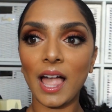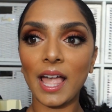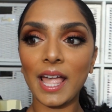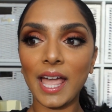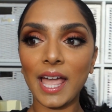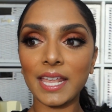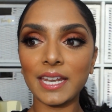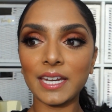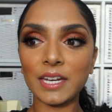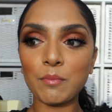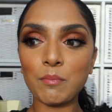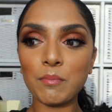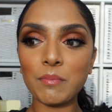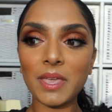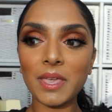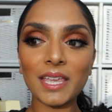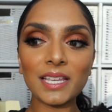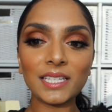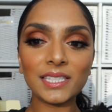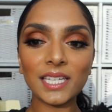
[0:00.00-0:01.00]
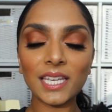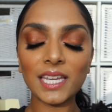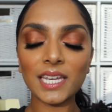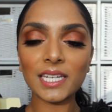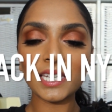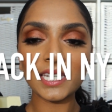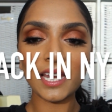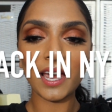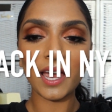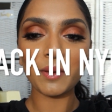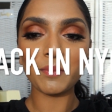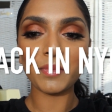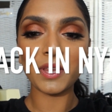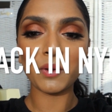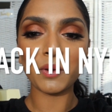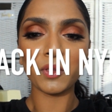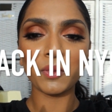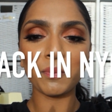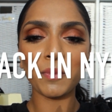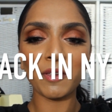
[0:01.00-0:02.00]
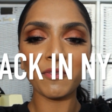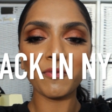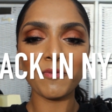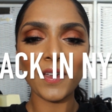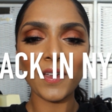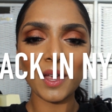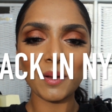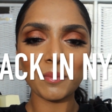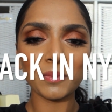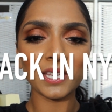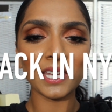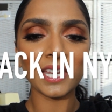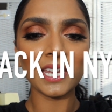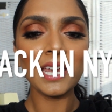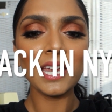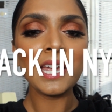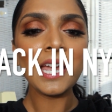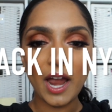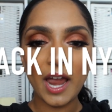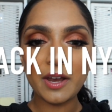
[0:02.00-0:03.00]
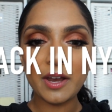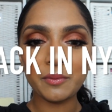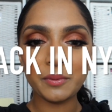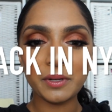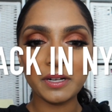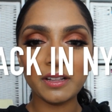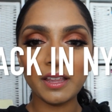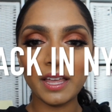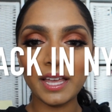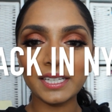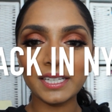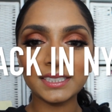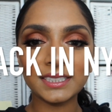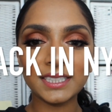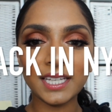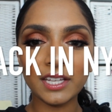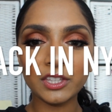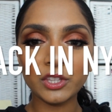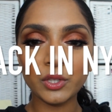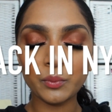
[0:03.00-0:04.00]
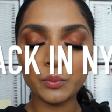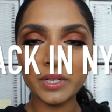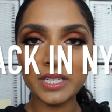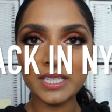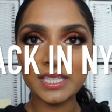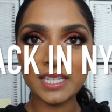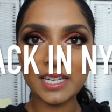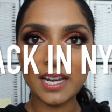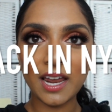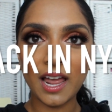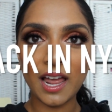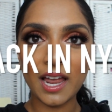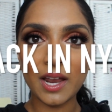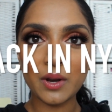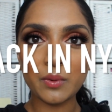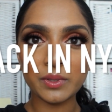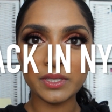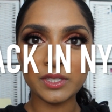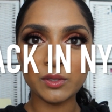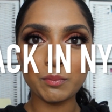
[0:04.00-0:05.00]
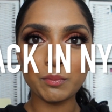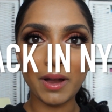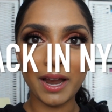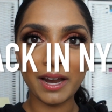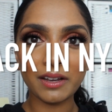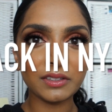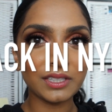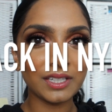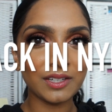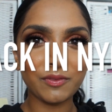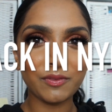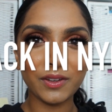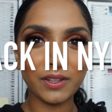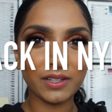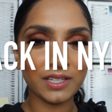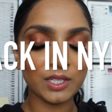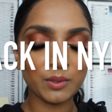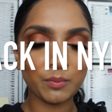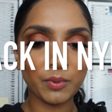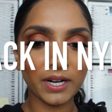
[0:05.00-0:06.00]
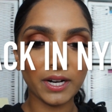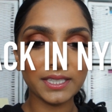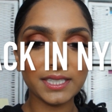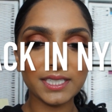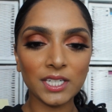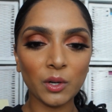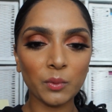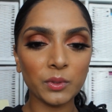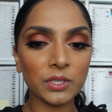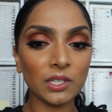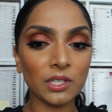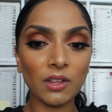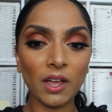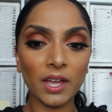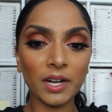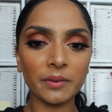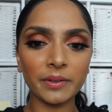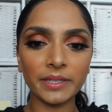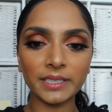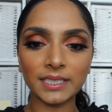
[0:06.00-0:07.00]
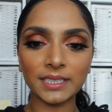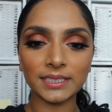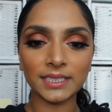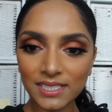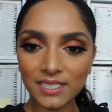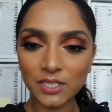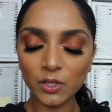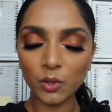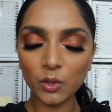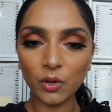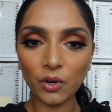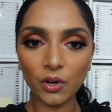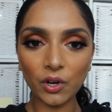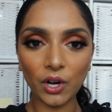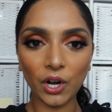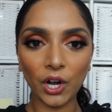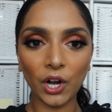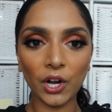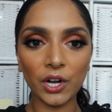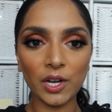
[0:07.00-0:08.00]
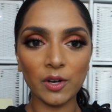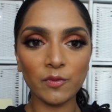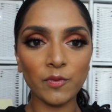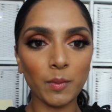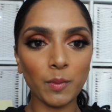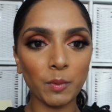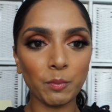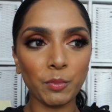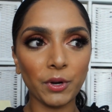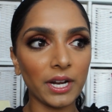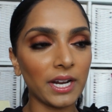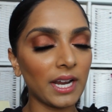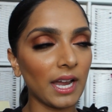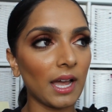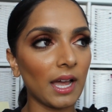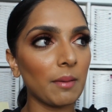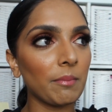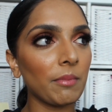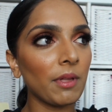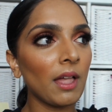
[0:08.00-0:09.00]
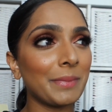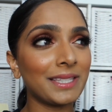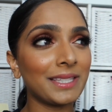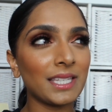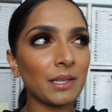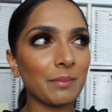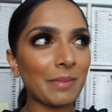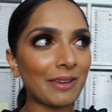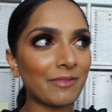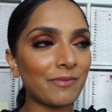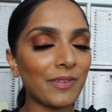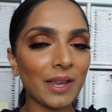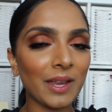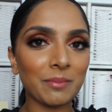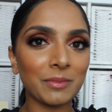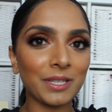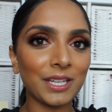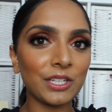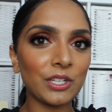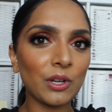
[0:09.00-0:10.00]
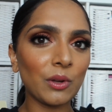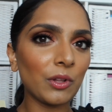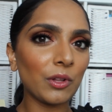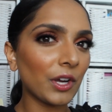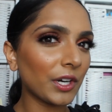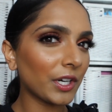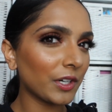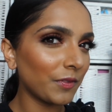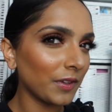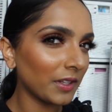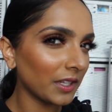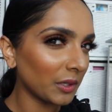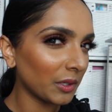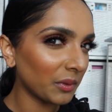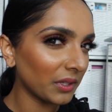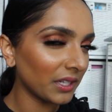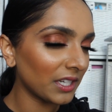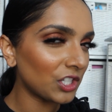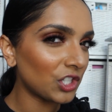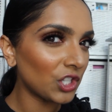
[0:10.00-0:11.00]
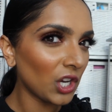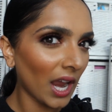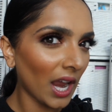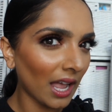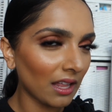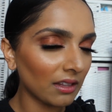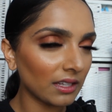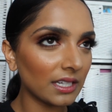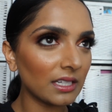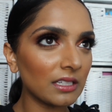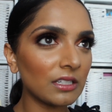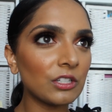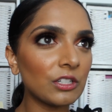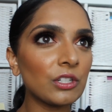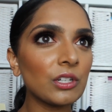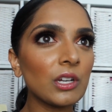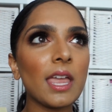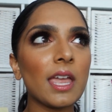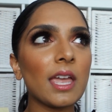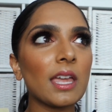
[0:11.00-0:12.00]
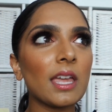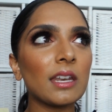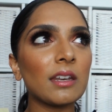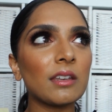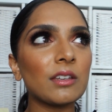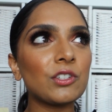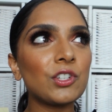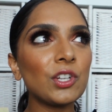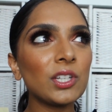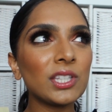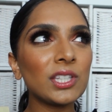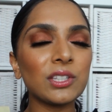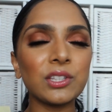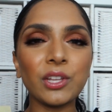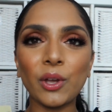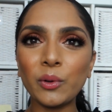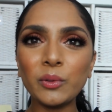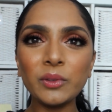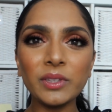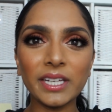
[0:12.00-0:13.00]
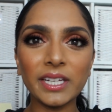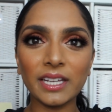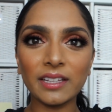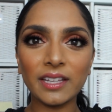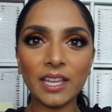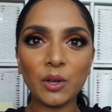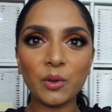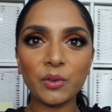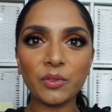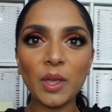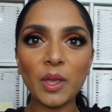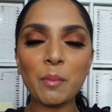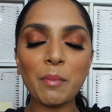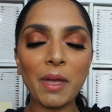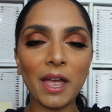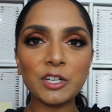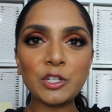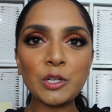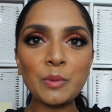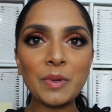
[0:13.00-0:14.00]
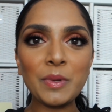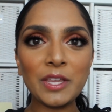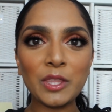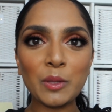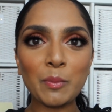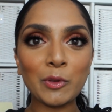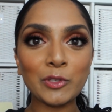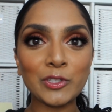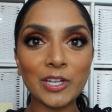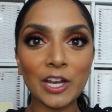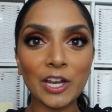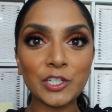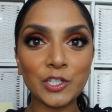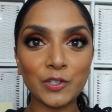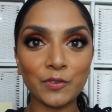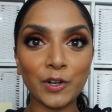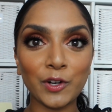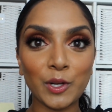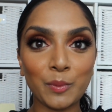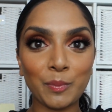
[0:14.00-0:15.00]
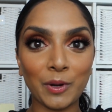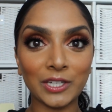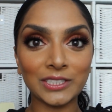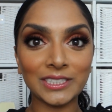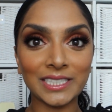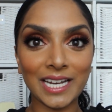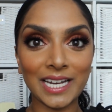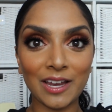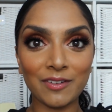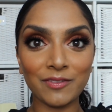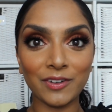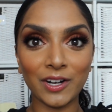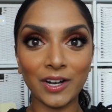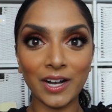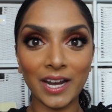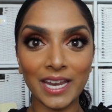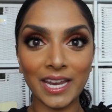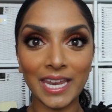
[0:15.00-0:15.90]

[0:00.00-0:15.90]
I had an amazing time being with my family. I realized that the reason I was mildly feeling depressed here was a lot of reasons. Still hurting from a breakup, missing my family, no longer feeling really challenged, and just lonely. Like, imagine being the most extroverted person ever,